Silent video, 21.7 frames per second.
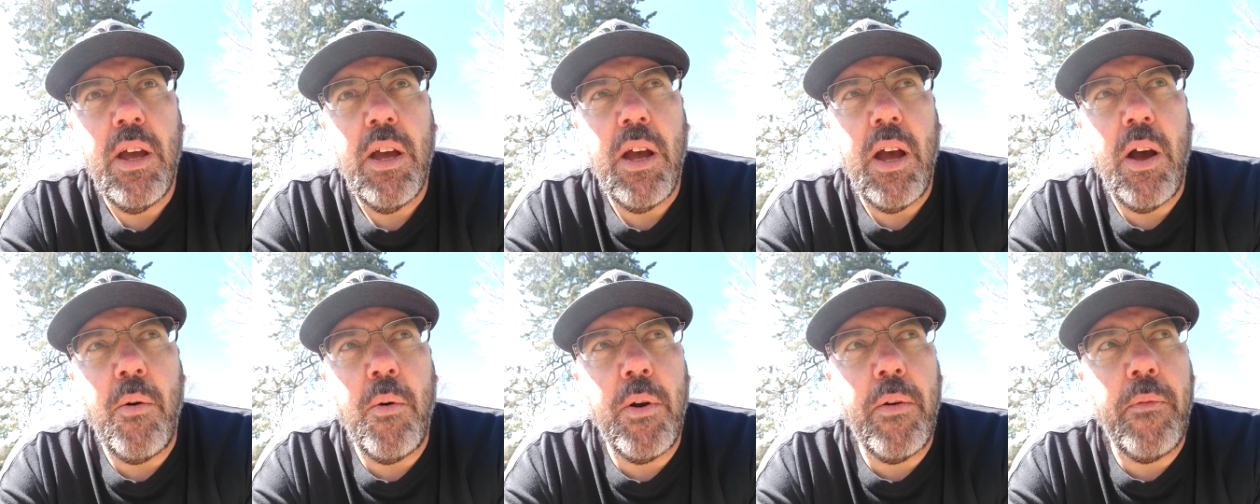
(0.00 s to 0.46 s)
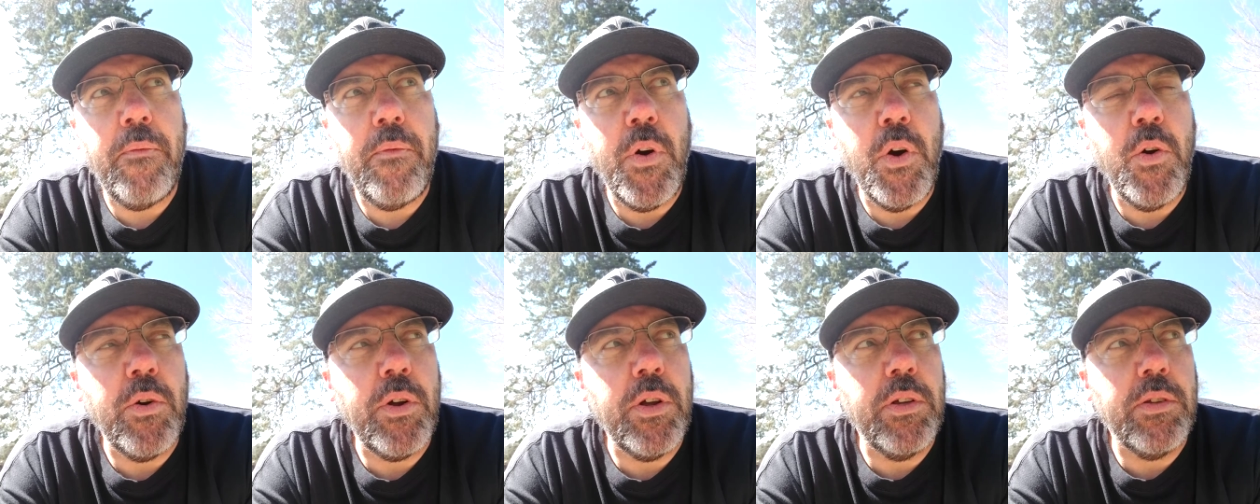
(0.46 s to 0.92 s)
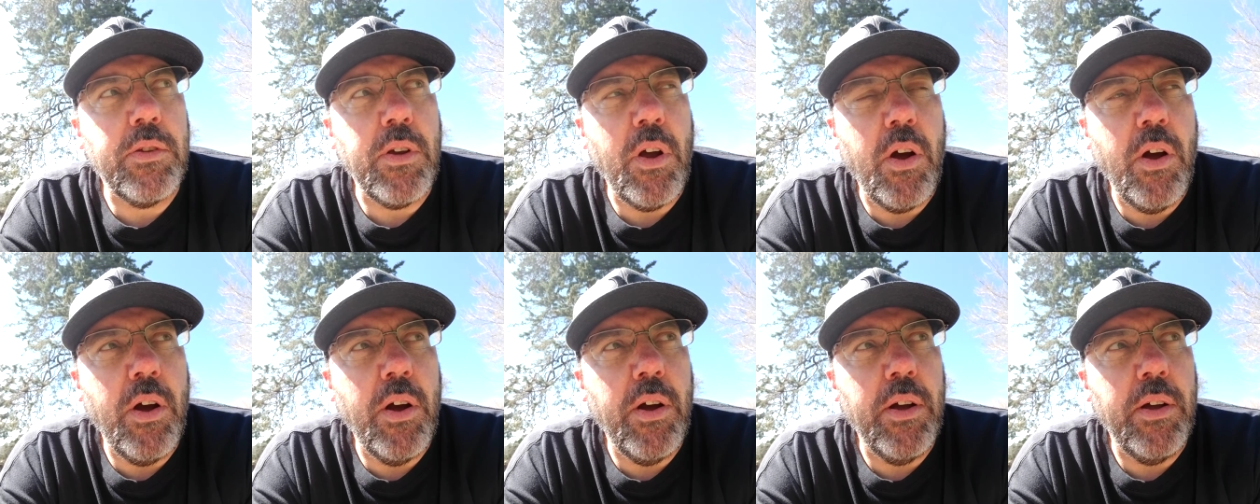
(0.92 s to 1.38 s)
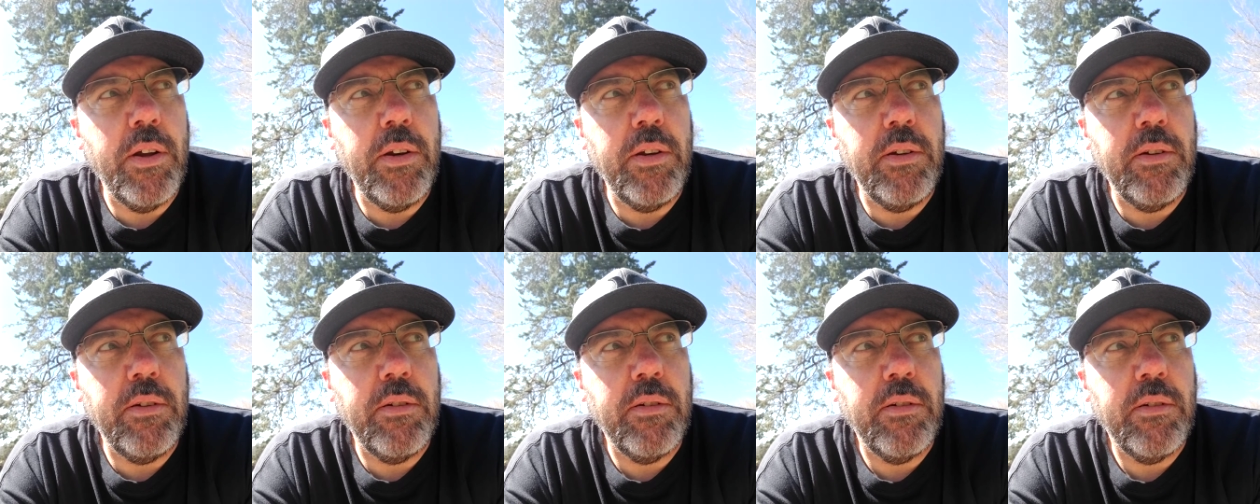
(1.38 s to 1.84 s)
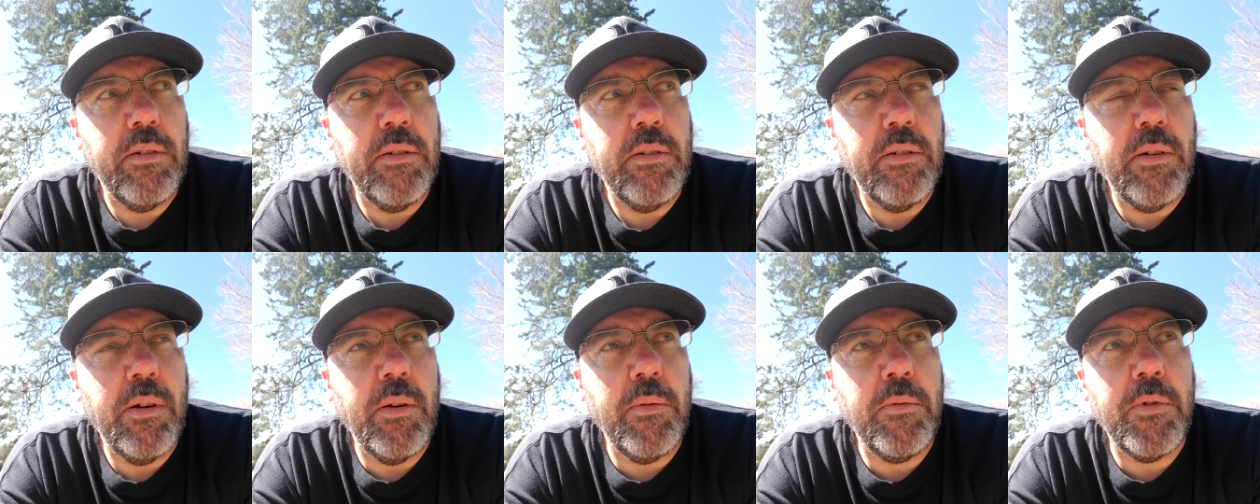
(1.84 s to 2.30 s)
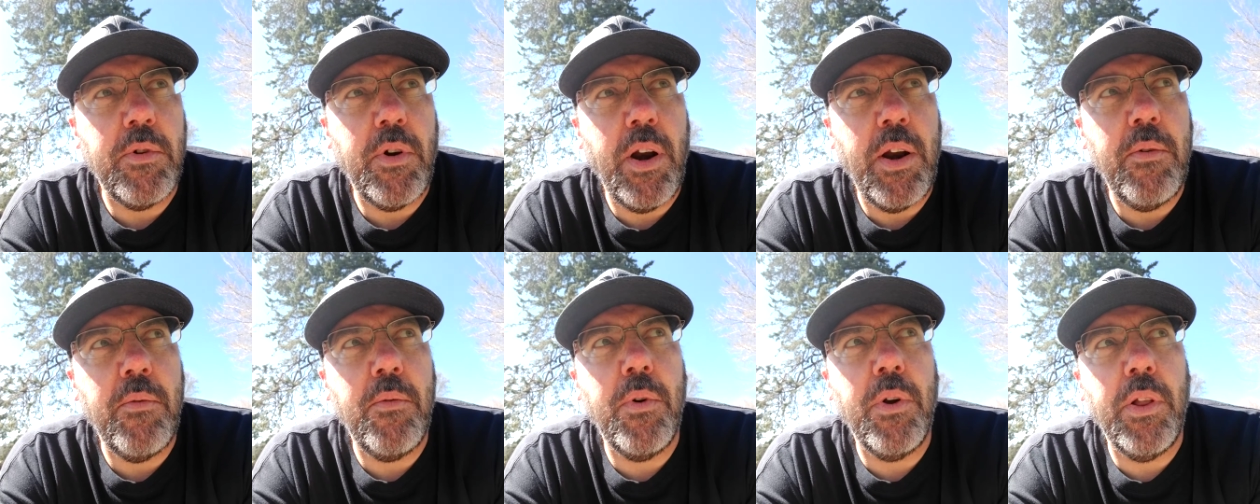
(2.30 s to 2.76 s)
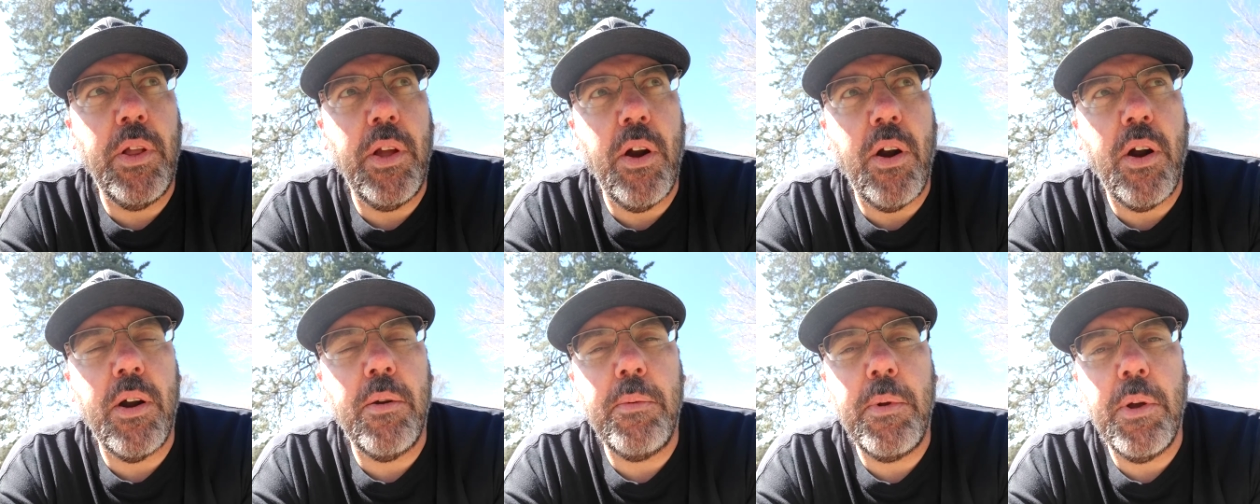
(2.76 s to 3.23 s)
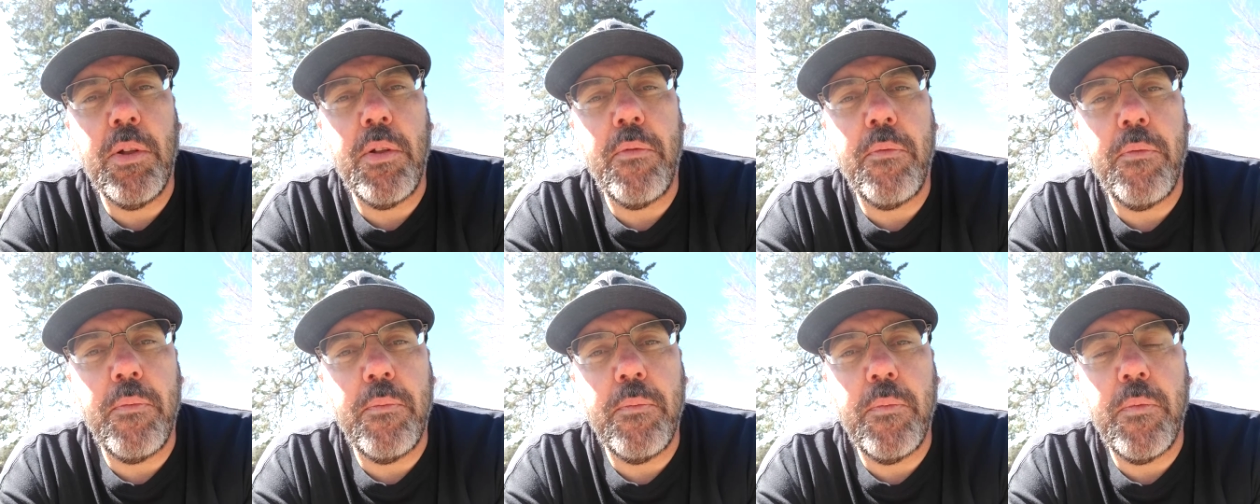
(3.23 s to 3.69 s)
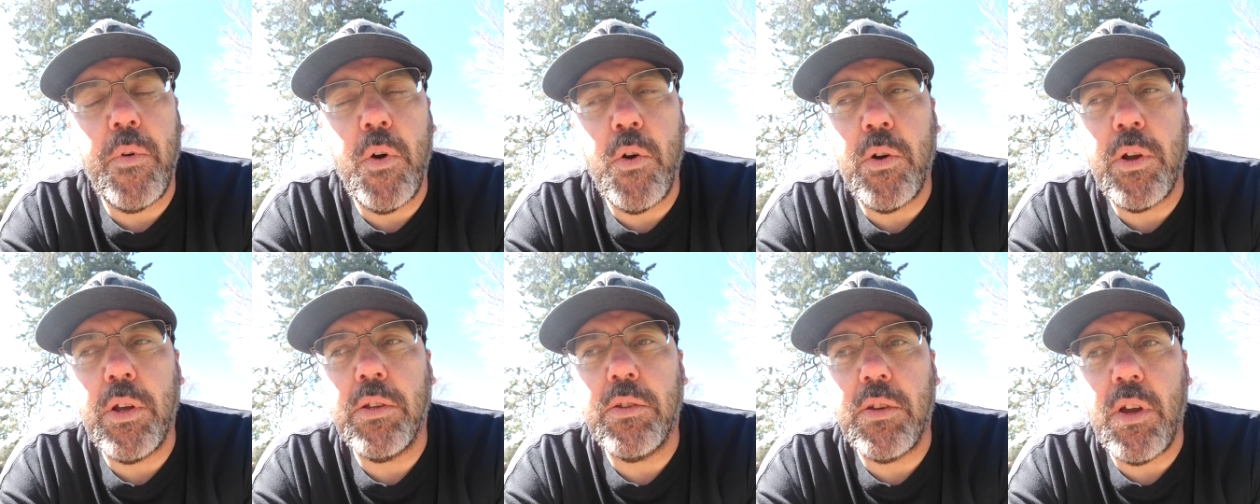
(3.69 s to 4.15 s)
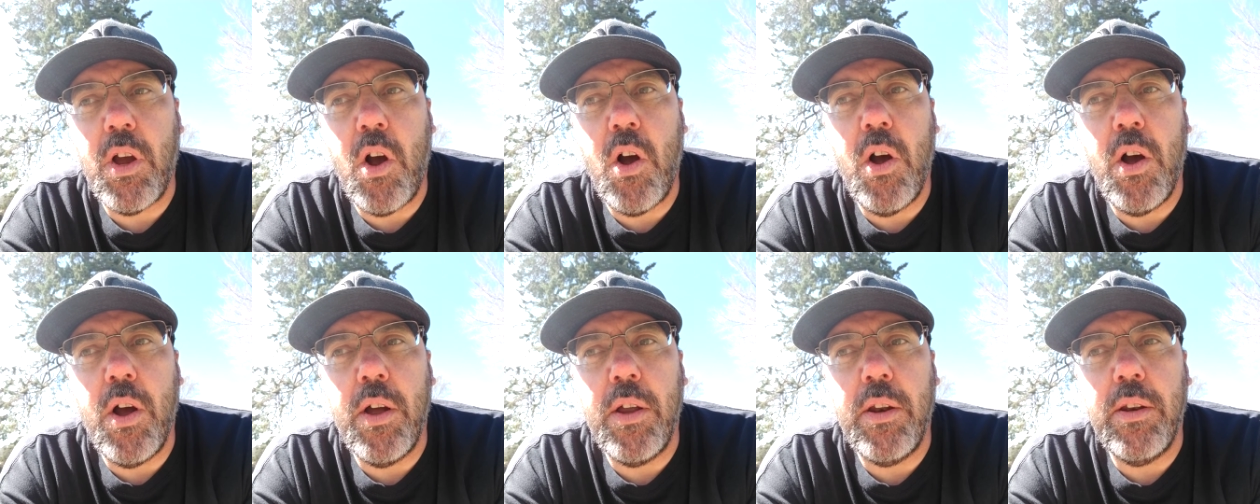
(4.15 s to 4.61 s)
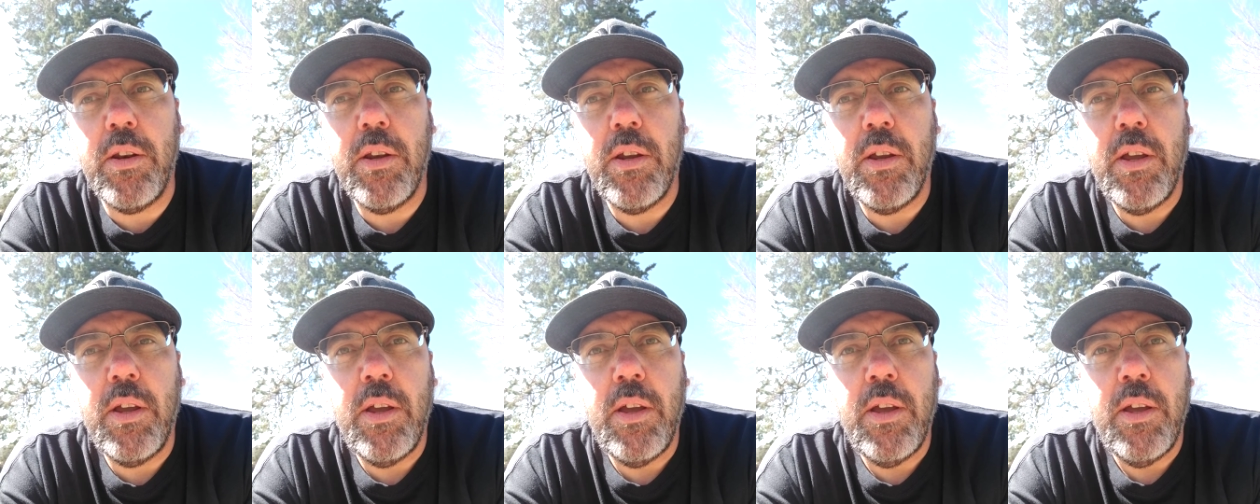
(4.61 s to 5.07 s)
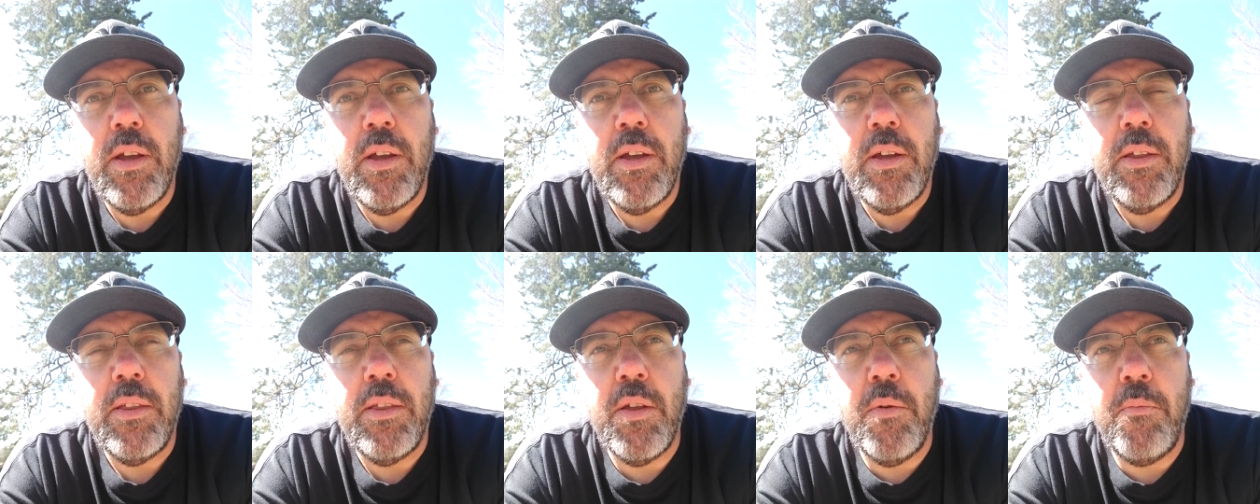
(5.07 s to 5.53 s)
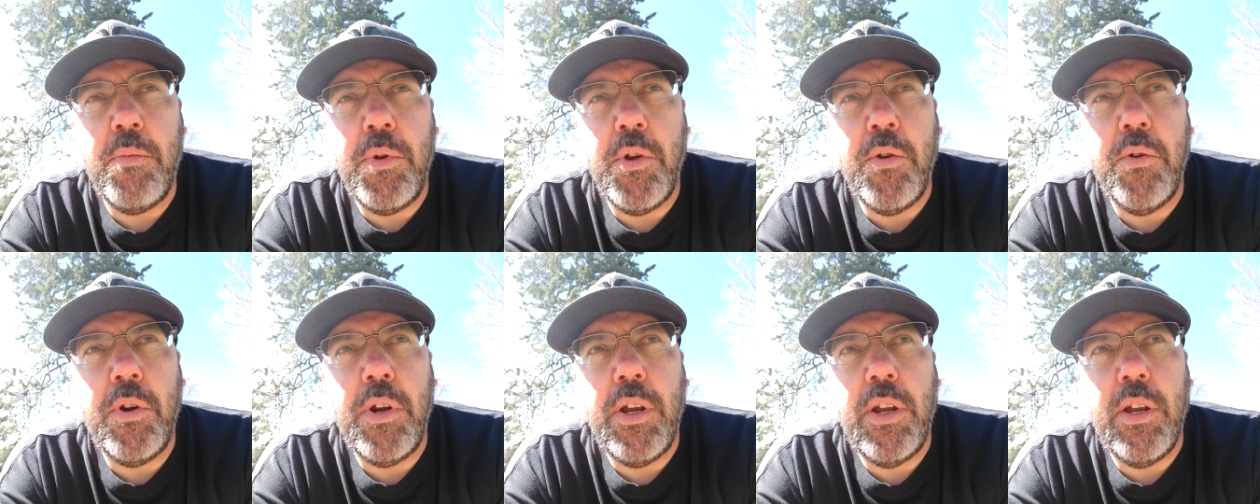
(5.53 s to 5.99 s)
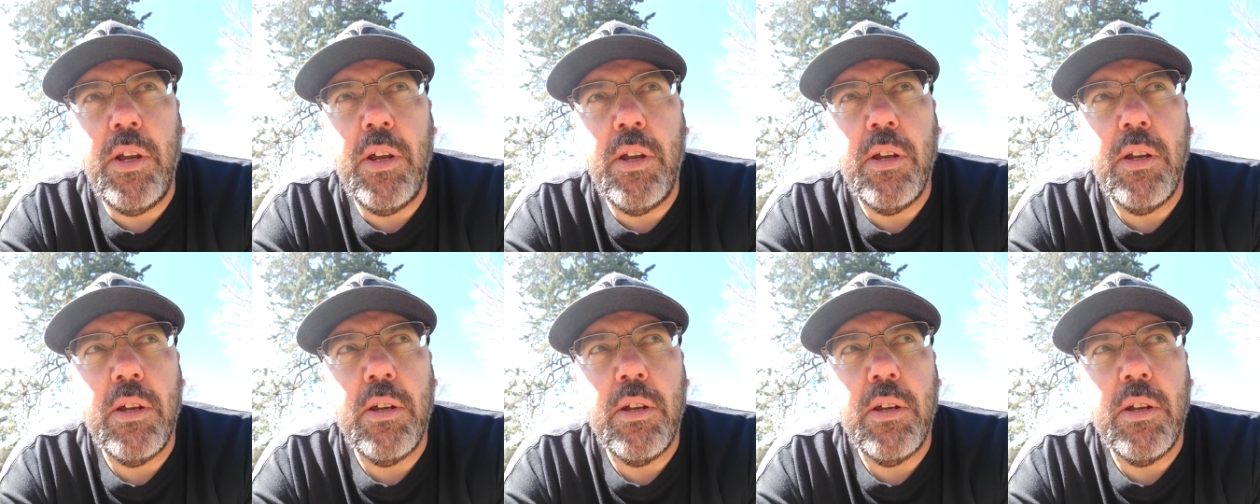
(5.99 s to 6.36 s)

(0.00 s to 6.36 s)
I want to focus on, I'm trying really hard to be able to focus on the beauty